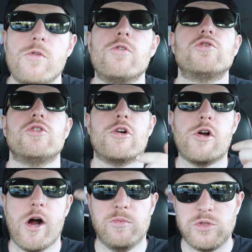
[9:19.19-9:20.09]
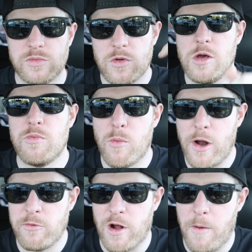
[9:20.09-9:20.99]
A little sugar helps keep the
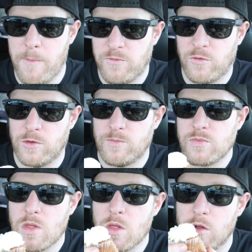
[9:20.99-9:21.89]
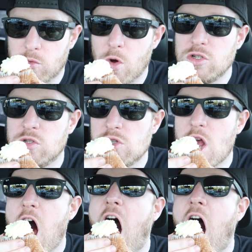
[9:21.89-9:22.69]
brain right for the questions.